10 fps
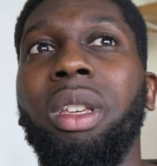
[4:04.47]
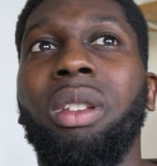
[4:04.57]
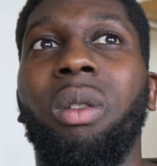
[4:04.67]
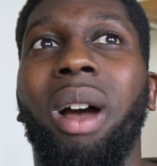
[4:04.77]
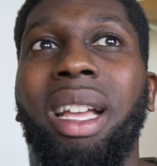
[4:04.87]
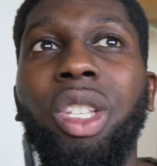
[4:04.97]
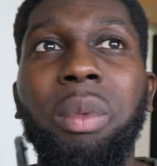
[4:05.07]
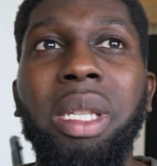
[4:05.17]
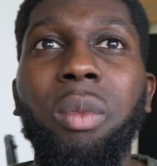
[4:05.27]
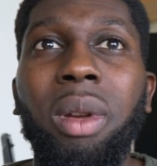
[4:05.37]
you know,
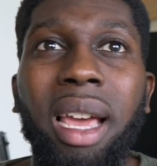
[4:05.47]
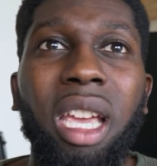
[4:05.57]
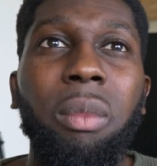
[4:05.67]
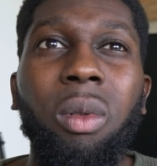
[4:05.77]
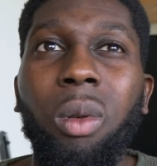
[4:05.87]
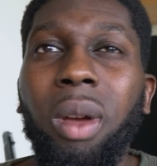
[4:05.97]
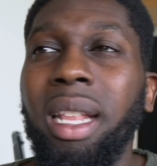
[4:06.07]
100% reliable,